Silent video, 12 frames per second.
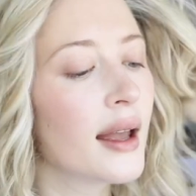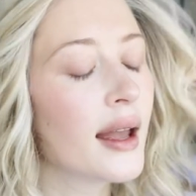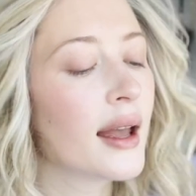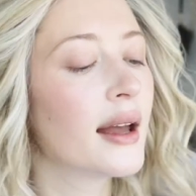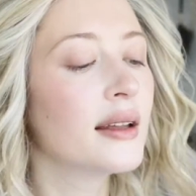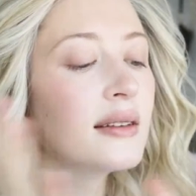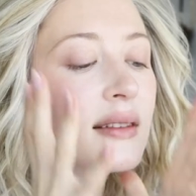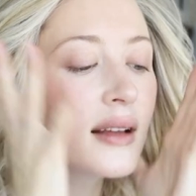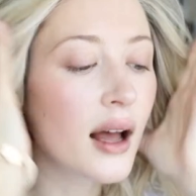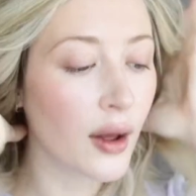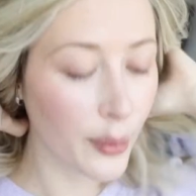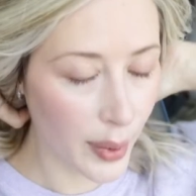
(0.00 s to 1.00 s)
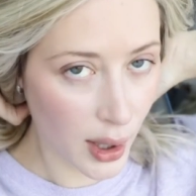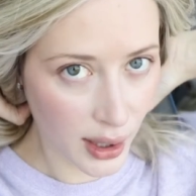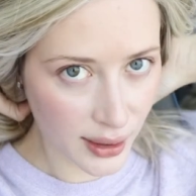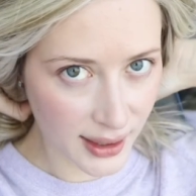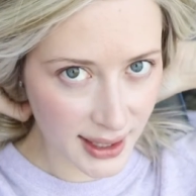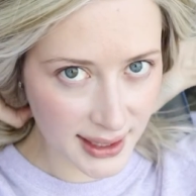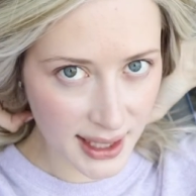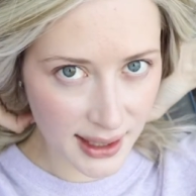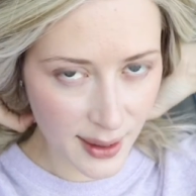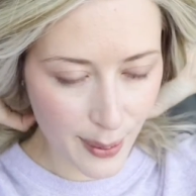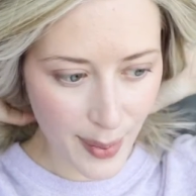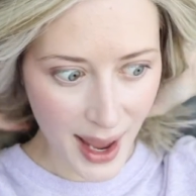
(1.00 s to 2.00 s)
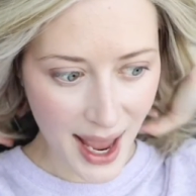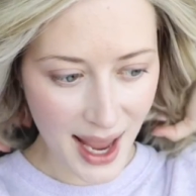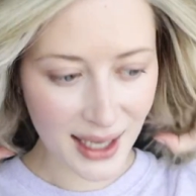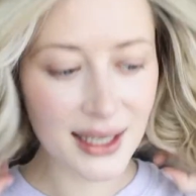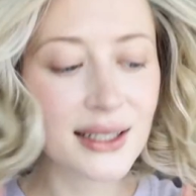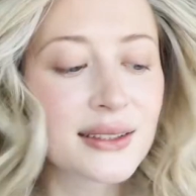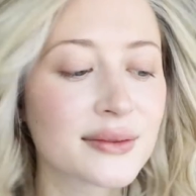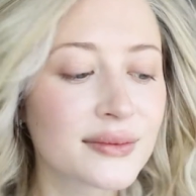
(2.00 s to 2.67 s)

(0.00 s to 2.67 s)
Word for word: and I'll part this at the back.